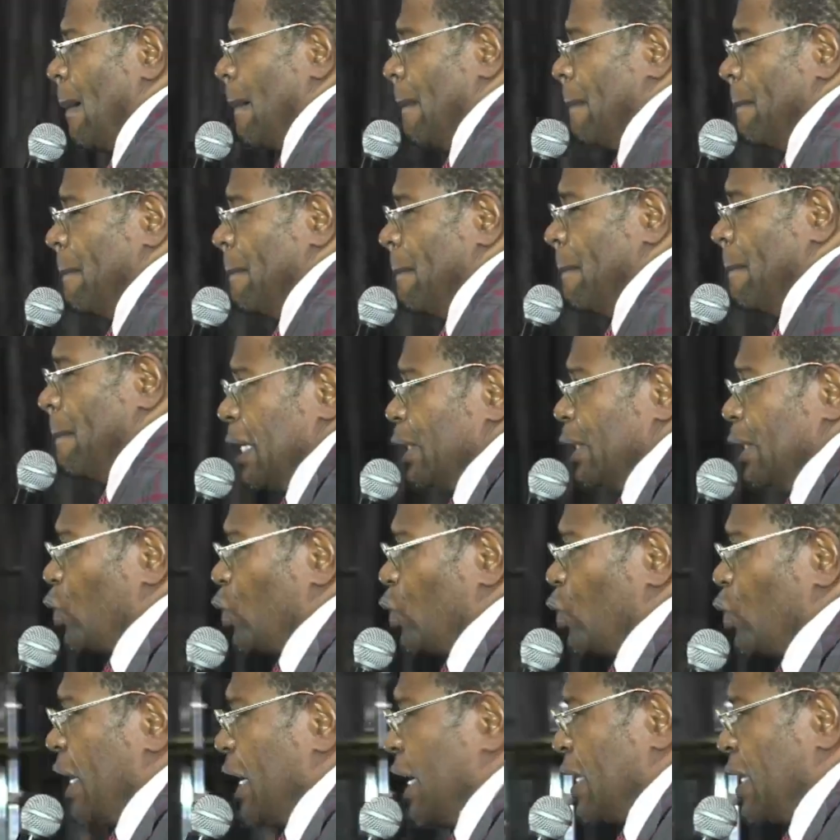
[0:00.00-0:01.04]
began to
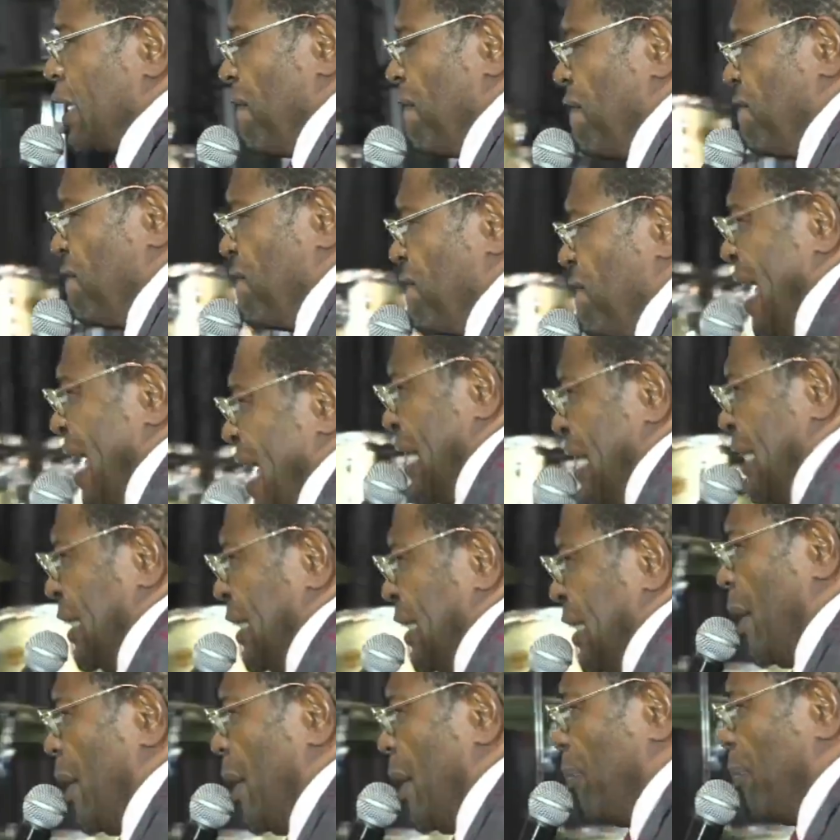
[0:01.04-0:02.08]
get fired
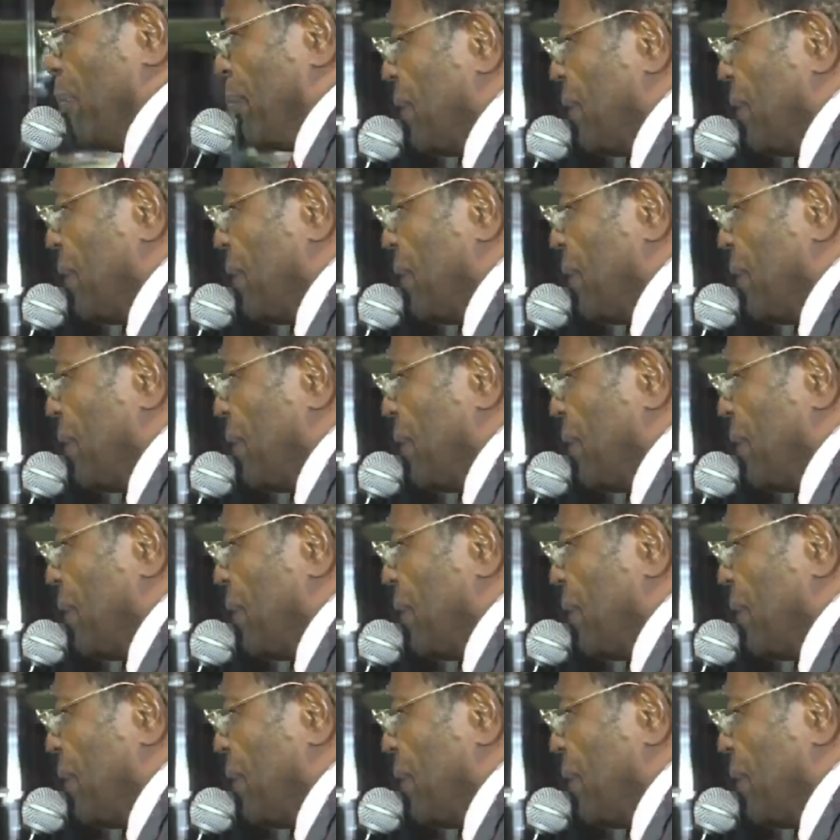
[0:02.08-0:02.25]
up.